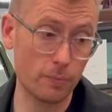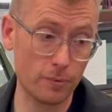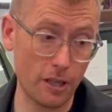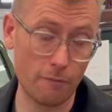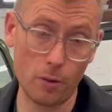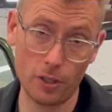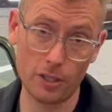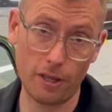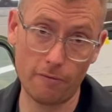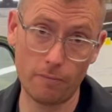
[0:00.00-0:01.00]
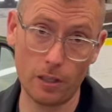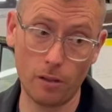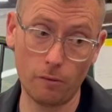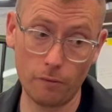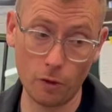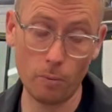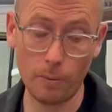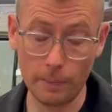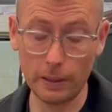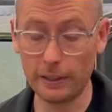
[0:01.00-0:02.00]
7.7mm fuel
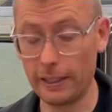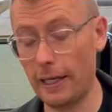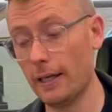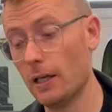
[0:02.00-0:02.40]
pump building kit,